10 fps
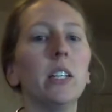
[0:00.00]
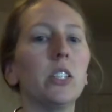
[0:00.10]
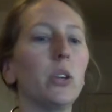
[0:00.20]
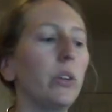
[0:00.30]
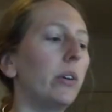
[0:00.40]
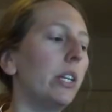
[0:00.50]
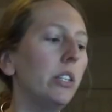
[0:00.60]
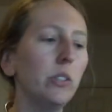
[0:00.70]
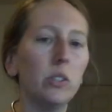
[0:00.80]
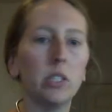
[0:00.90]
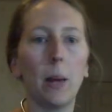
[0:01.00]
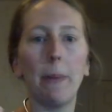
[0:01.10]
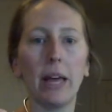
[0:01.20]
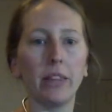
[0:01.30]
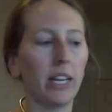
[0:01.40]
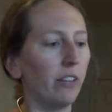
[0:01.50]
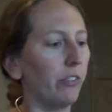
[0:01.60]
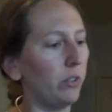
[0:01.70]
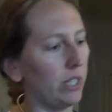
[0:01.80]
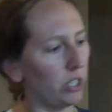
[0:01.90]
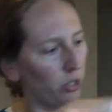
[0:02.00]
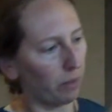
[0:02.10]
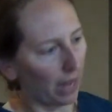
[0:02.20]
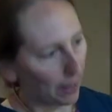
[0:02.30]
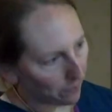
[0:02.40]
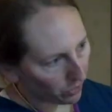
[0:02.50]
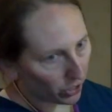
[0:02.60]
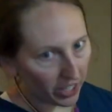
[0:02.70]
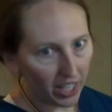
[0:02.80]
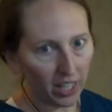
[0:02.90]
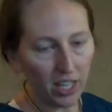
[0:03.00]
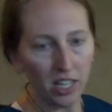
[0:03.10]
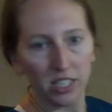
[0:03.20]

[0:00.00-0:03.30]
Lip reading: So you can use a pen light if you need to, but I'm looking.